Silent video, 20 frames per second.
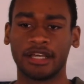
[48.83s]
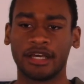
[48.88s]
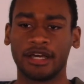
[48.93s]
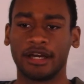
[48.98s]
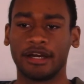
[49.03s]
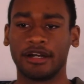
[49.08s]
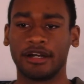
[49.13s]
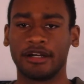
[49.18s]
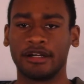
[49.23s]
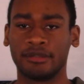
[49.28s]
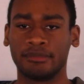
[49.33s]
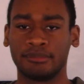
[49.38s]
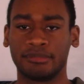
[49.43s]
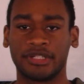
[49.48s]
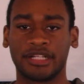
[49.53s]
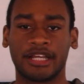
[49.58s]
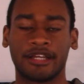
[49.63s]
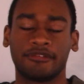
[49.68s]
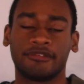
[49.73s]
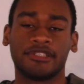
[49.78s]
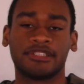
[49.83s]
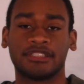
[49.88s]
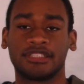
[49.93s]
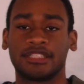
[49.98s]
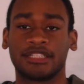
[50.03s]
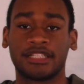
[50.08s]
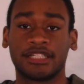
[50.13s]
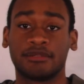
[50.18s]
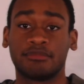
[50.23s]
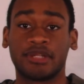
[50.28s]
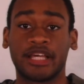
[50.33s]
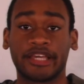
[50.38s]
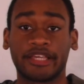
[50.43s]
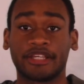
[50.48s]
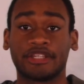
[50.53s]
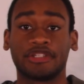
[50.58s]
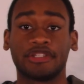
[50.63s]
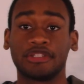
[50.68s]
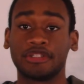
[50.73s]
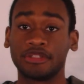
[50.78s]
But I wouldn't say I'm like
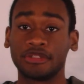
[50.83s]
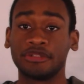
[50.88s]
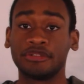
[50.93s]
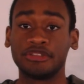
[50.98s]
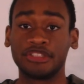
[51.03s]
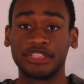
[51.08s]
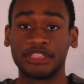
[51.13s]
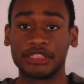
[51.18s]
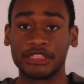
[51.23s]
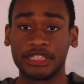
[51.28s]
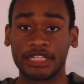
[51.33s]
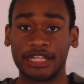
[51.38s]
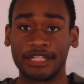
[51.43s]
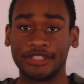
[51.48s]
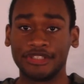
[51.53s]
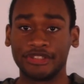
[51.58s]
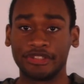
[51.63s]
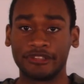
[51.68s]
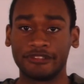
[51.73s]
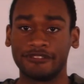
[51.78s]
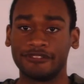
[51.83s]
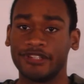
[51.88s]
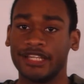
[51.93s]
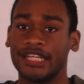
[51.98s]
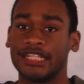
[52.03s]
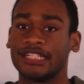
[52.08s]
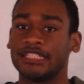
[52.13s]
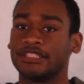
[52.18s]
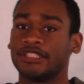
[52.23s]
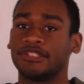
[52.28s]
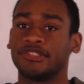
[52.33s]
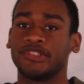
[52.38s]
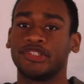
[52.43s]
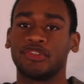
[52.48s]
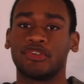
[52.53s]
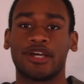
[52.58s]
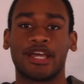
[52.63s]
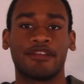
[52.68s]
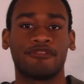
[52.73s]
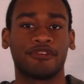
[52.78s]
a huge G.I. Joe fan. I don't know
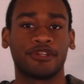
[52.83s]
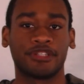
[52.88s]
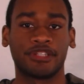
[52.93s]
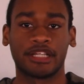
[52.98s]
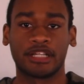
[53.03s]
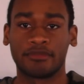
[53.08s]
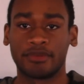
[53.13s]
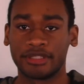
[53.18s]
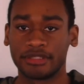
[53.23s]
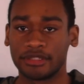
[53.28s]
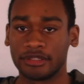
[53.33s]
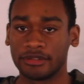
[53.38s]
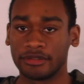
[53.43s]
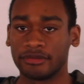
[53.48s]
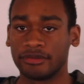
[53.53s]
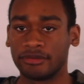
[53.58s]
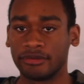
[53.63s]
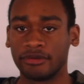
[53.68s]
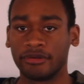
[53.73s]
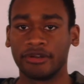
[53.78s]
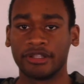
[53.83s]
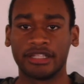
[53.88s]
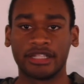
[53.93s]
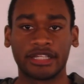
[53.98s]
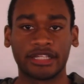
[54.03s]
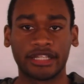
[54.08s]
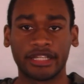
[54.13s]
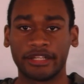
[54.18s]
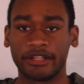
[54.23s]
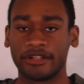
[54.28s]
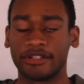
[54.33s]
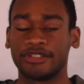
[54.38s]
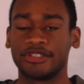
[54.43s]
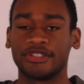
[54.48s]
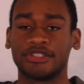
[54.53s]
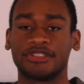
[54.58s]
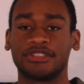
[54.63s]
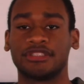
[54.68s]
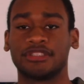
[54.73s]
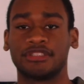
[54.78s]
everything about the lore and the
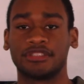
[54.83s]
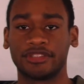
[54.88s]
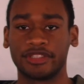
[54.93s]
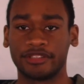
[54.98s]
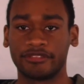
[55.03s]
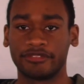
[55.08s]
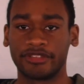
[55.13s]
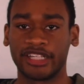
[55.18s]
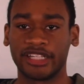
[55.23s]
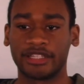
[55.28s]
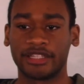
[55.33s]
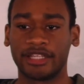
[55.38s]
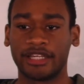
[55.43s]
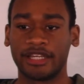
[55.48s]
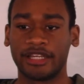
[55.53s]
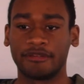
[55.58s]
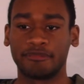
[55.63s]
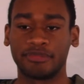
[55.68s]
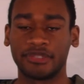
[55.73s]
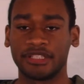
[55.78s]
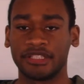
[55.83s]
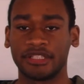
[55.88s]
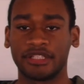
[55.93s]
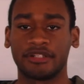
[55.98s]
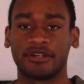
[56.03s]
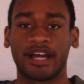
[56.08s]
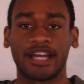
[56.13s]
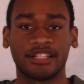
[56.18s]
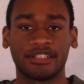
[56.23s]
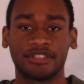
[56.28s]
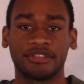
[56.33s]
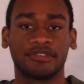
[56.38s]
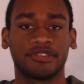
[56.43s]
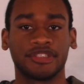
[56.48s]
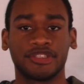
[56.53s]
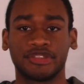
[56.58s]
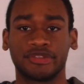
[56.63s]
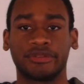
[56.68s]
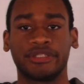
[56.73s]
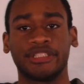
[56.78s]
characters and stuff like that. But, I do
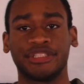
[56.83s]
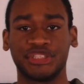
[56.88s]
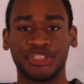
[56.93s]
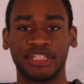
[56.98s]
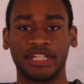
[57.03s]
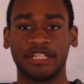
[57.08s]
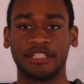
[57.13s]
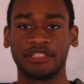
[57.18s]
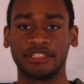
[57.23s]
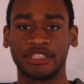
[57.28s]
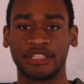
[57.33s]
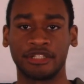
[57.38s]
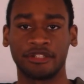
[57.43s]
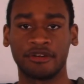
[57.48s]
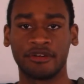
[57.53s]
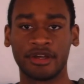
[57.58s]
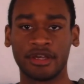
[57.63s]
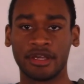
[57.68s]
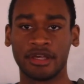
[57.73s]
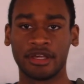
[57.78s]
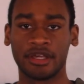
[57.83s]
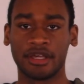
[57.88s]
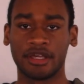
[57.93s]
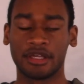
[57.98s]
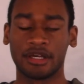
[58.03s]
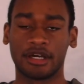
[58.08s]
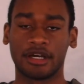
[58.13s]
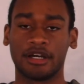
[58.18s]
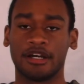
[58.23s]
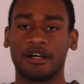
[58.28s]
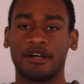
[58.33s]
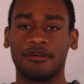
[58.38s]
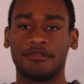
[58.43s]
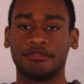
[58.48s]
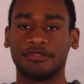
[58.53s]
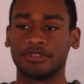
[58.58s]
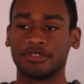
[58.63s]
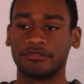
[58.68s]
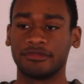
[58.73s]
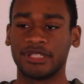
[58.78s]
enjoy G.I. Joe.
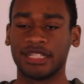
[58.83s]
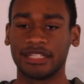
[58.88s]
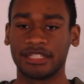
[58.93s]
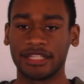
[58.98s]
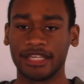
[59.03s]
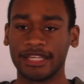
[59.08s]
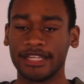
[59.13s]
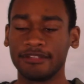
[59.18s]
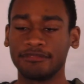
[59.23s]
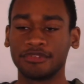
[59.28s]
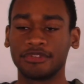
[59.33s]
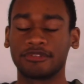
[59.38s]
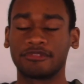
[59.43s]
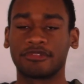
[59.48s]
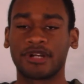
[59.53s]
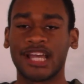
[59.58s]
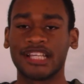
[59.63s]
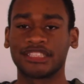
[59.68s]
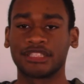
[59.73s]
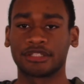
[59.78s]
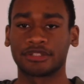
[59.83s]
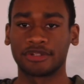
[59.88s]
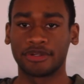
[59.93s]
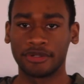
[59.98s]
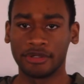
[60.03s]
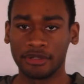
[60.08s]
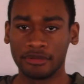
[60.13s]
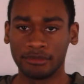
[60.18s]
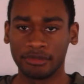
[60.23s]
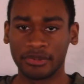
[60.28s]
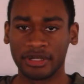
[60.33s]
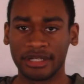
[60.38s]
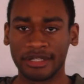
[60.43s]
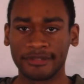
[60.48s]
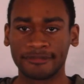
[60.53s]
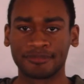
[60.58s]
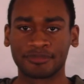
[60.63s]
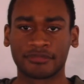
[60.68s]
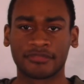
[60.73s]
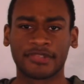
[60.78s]
So when it came to Rise of Cobra,
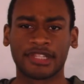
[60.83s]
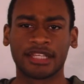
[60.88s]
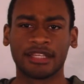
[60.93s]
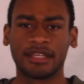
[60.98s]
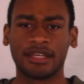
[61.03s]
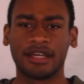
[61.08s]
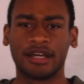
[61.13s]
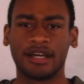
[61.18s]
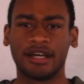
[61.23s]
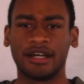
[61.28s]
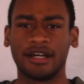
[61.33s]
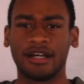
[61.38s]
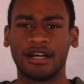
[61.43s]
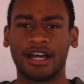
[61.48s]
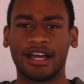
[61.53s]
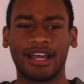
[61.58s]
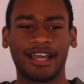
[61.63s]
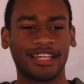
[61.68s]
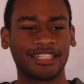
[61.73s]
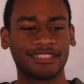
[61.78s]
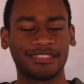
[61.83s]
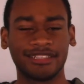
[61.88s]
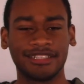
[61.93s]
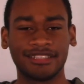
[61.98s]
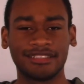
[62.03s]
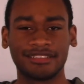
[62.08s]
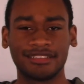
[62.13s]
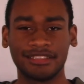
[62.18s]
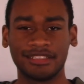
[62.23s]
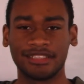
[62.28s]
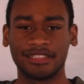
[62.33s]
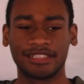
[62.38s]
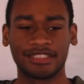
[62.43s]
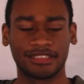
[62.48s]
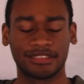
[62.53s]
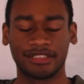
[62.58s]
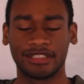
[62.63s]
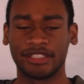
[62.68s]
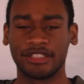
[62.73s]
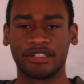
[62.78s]
I actually didn't see this
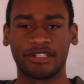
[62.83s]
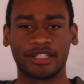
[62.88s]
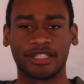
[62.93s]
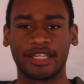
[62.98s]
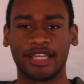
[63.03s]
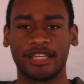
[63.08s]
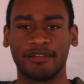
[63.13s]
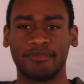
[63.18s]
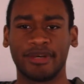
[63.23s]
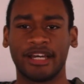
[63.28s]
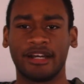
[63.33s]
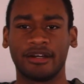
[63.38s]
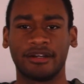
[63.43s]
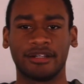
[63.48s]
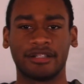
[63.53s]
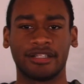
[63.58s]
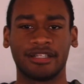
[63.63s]
the year it came out.